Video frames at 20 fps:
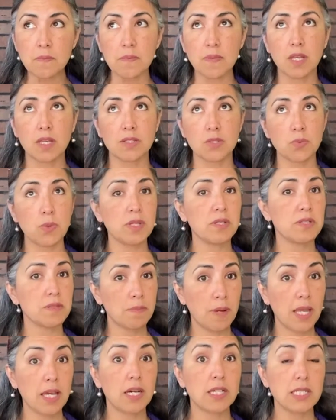as well as
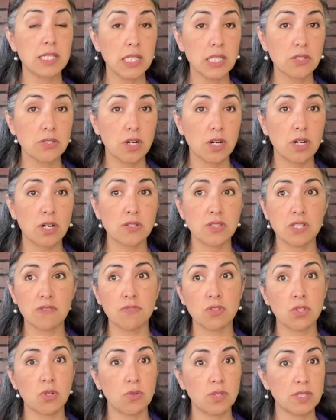my hunting dogs. Even
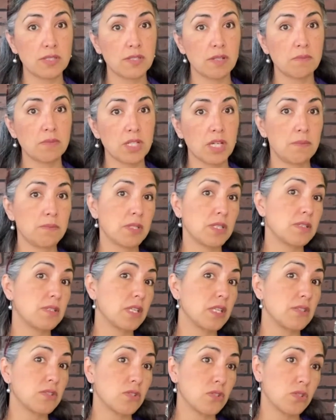though that's sometimes a
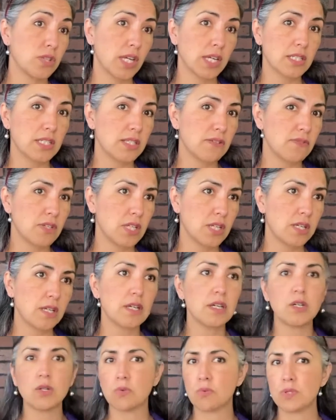seasonal activity,
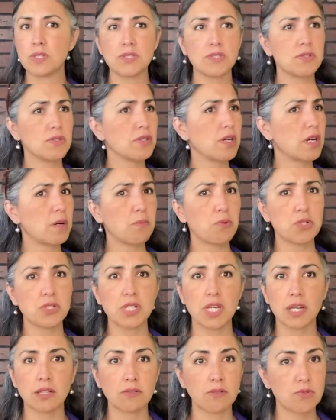we still got to
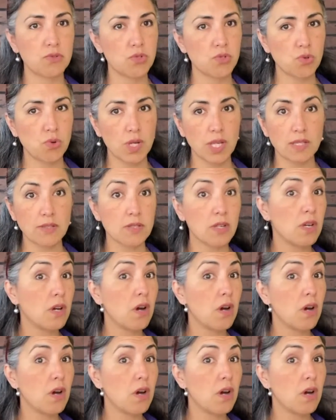protect those joints